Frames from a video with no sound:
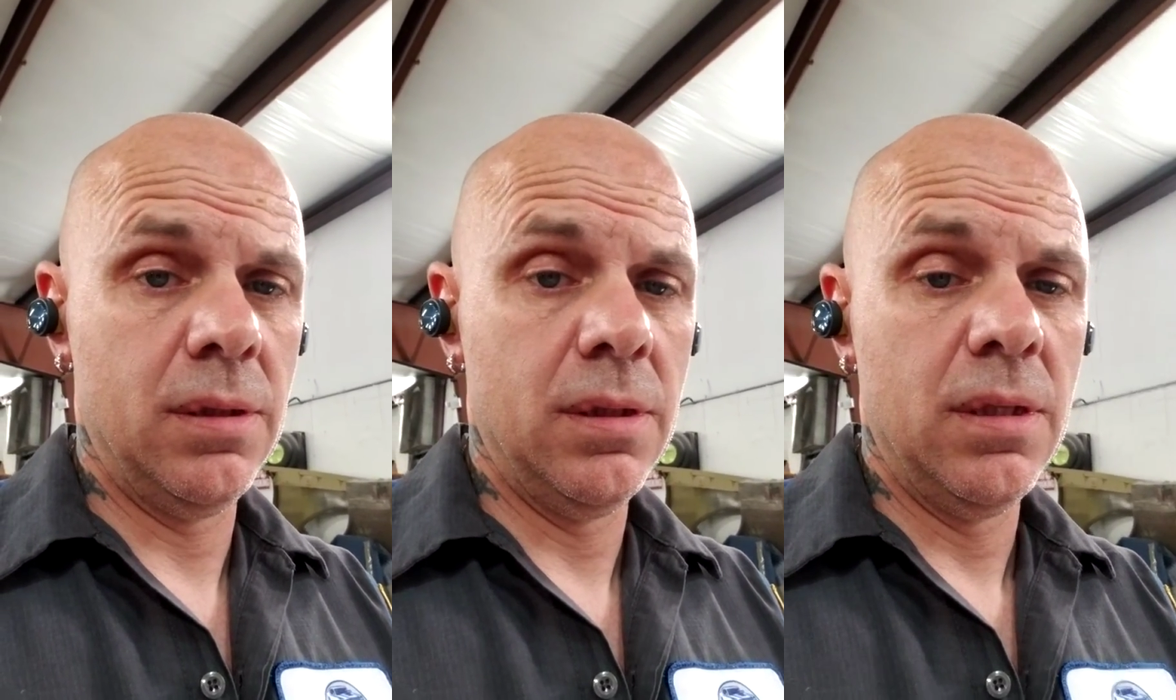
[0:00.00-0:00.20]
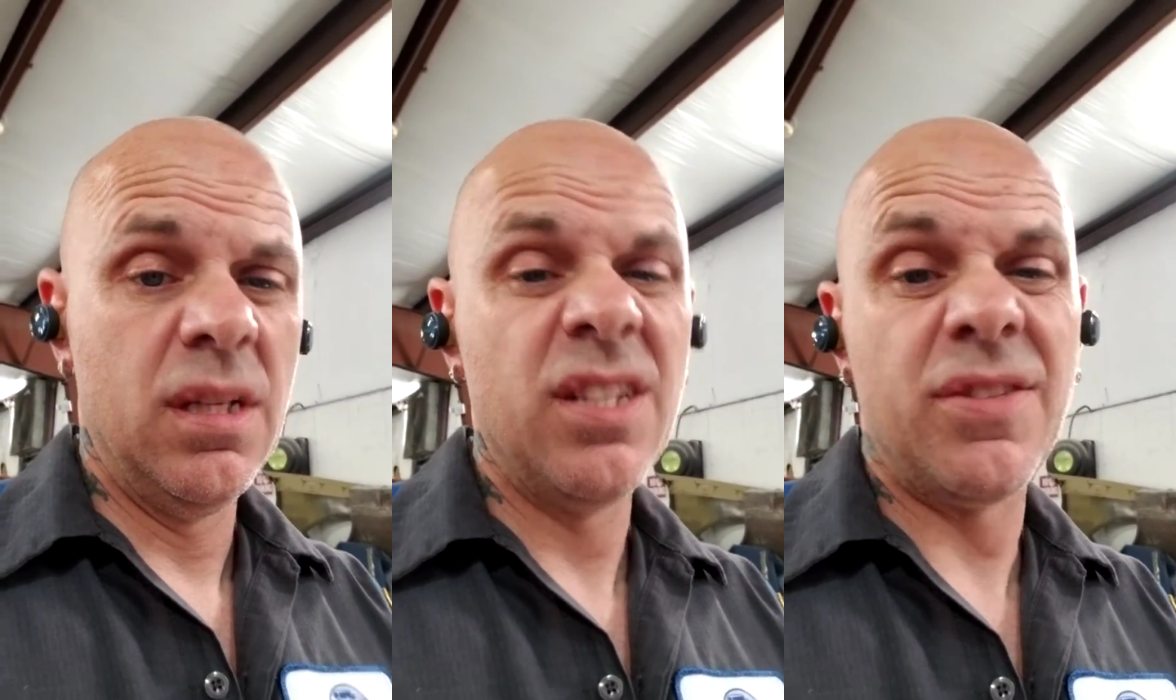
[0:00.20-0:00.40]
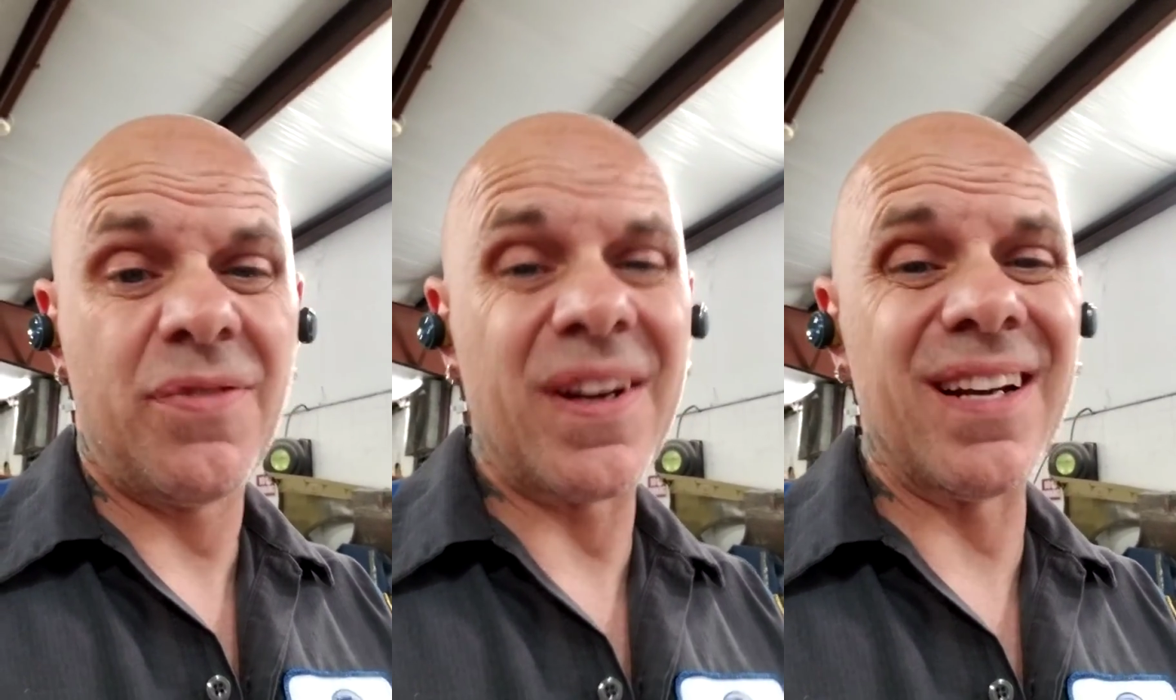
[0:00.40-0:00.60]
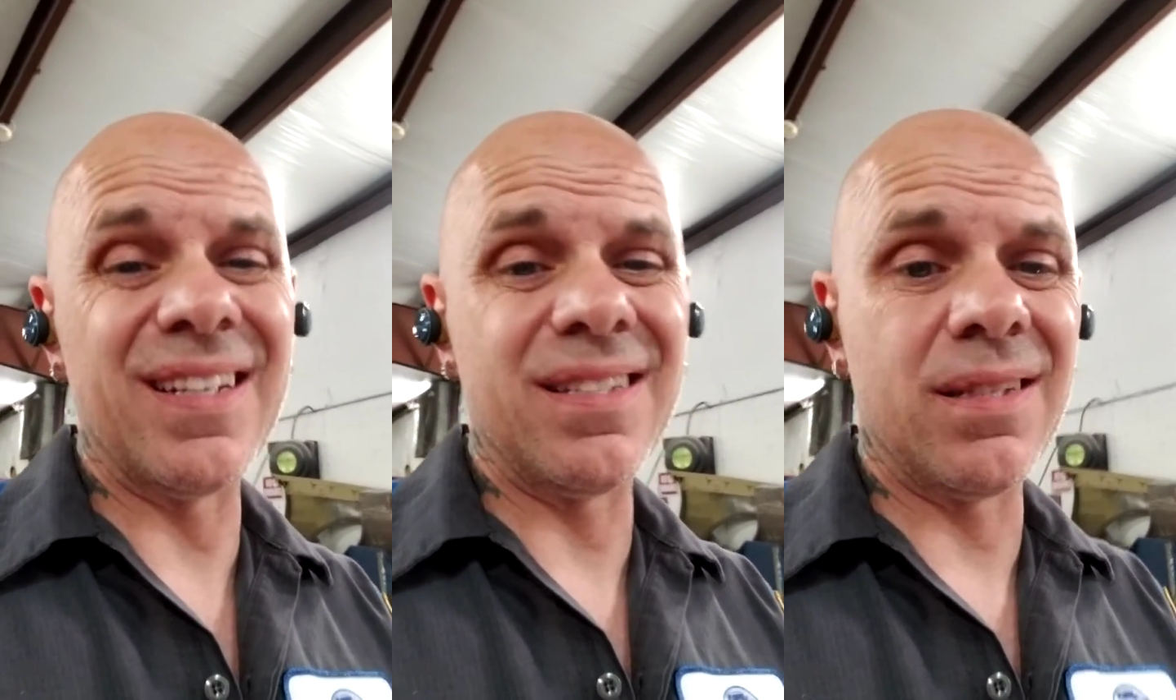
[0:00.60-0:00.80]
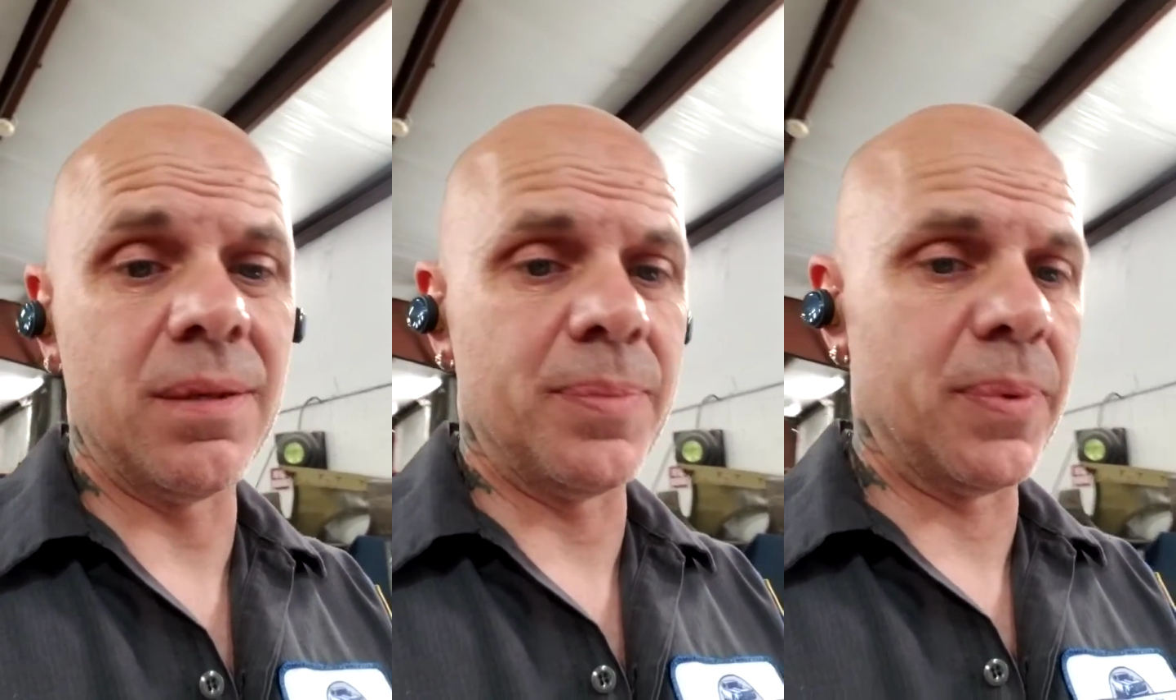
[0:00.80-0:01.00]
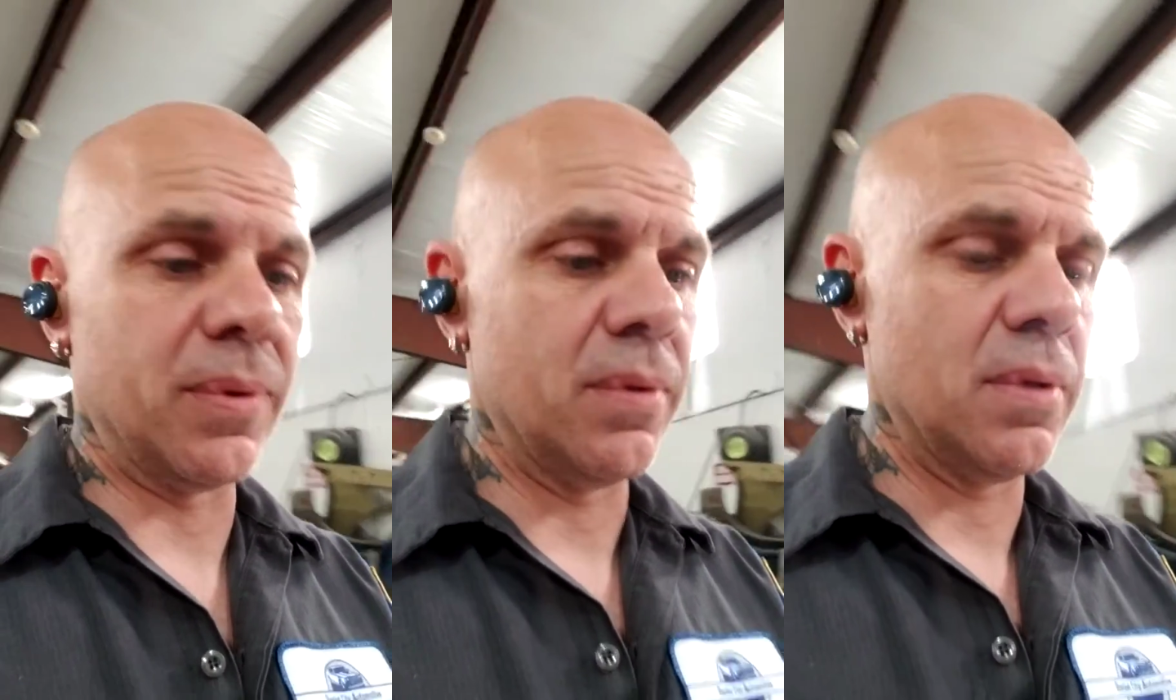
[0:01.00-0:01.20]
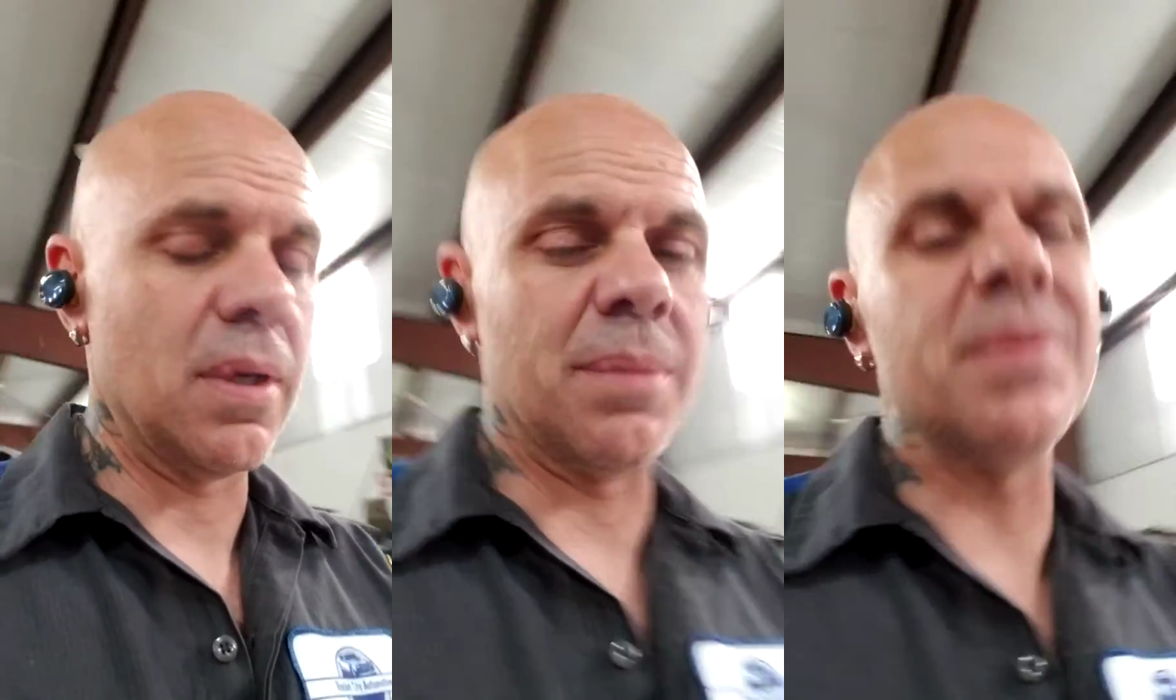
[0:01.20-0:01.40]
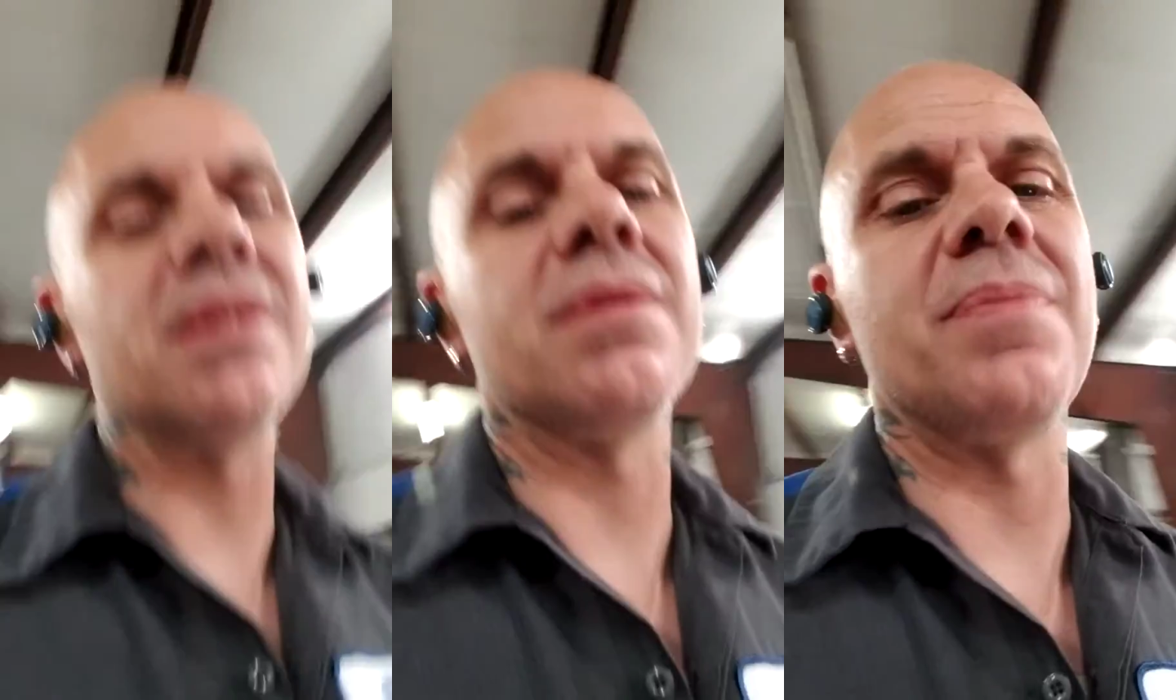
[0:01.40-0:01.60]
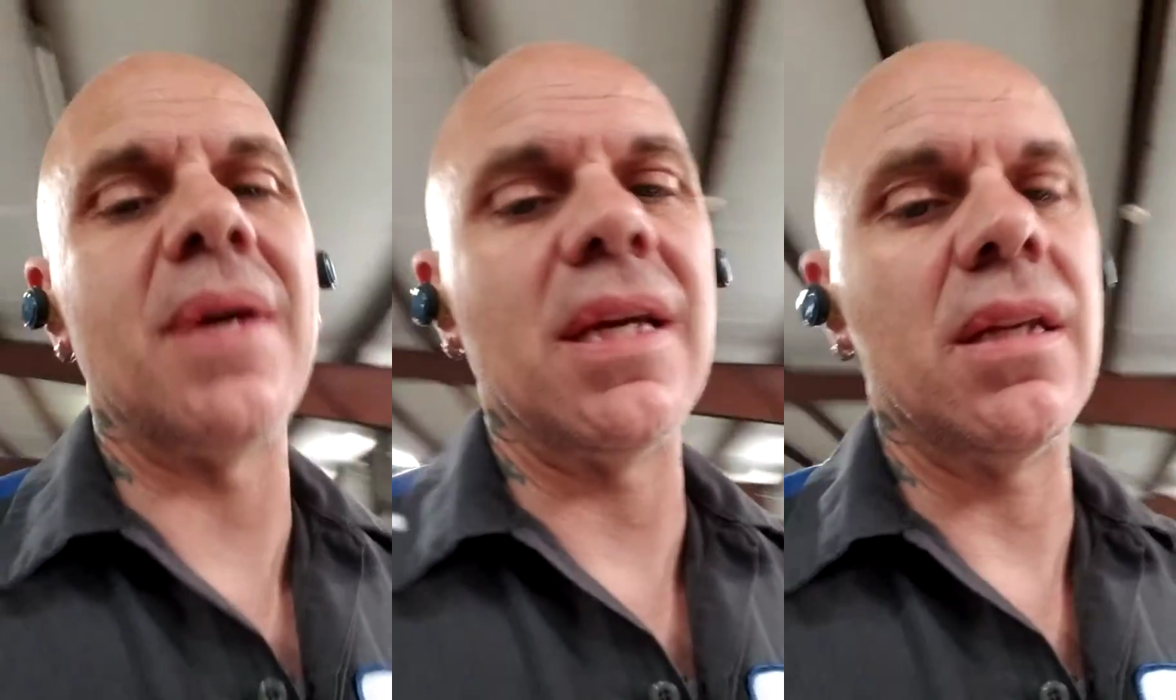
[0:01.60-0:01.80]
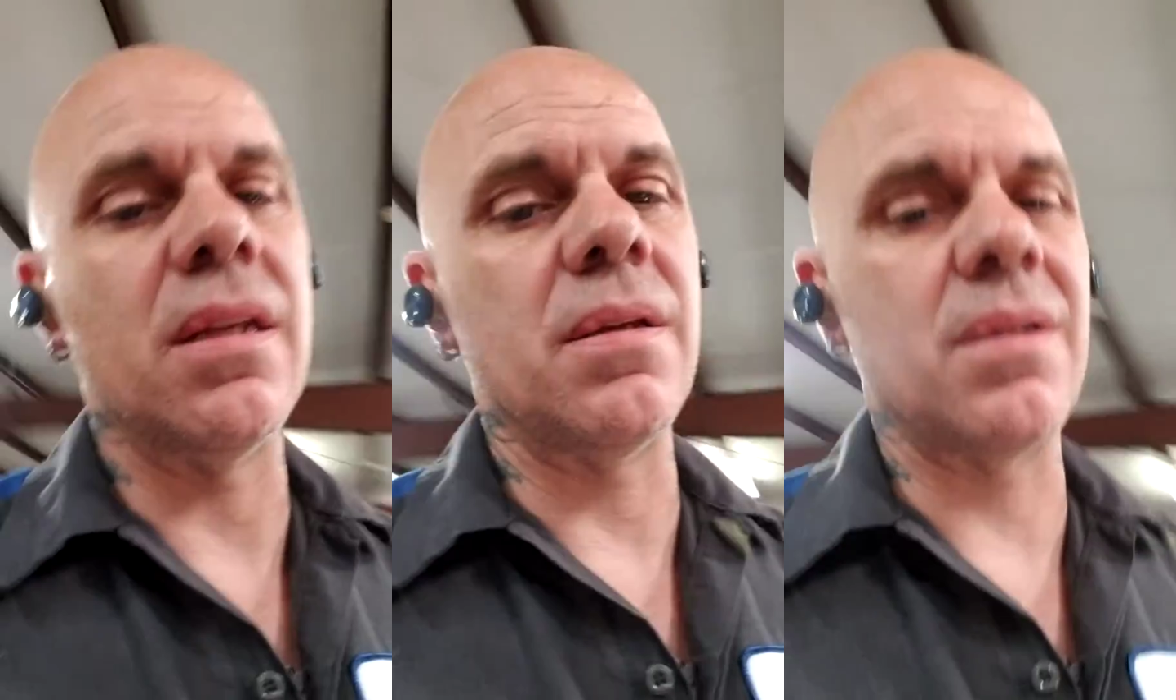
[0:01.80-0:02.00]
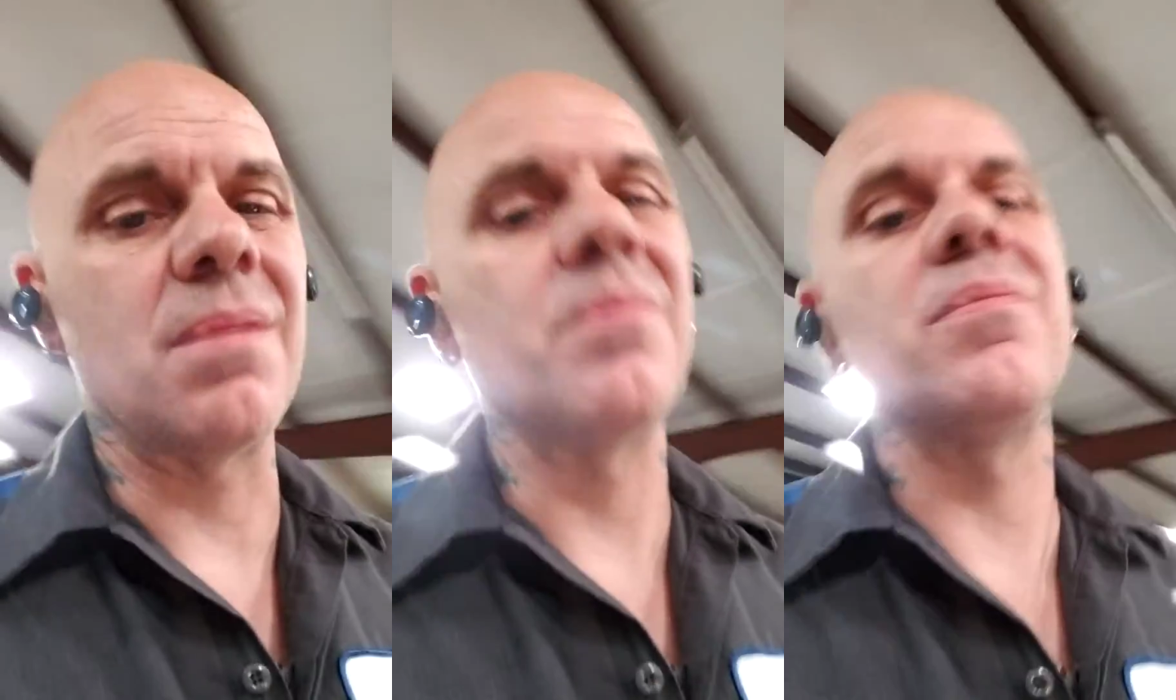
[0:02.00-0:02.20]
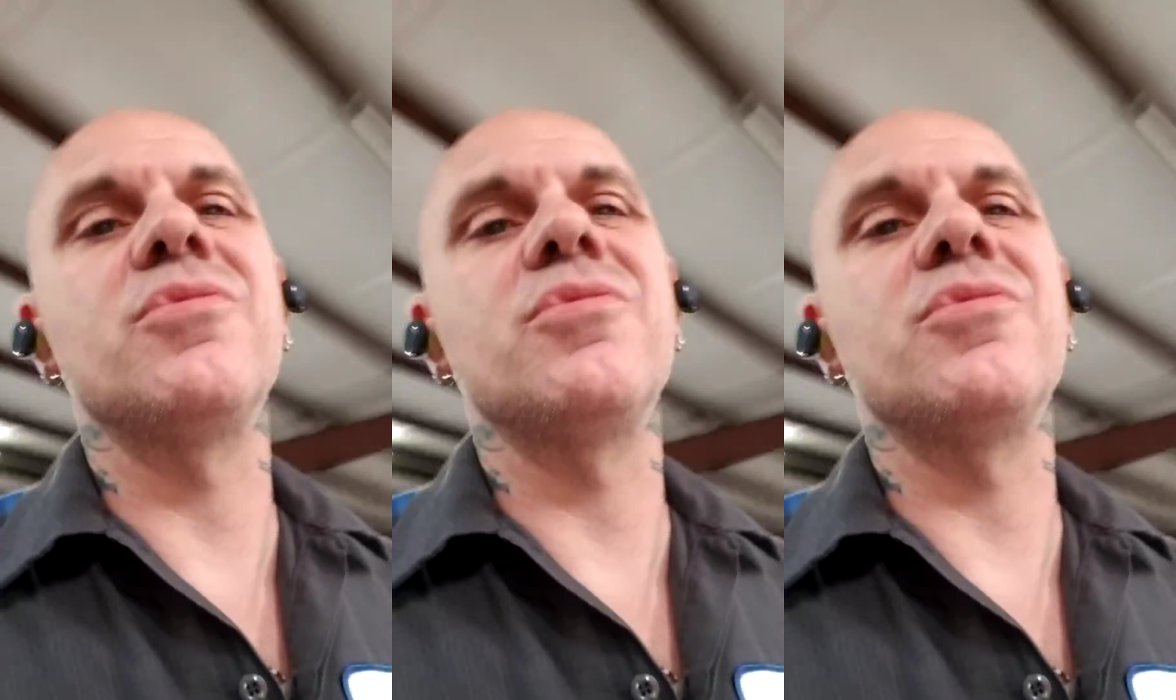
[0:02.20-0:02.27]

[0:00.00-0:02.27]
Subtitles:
it's fairly simple. I'm just making it. I'm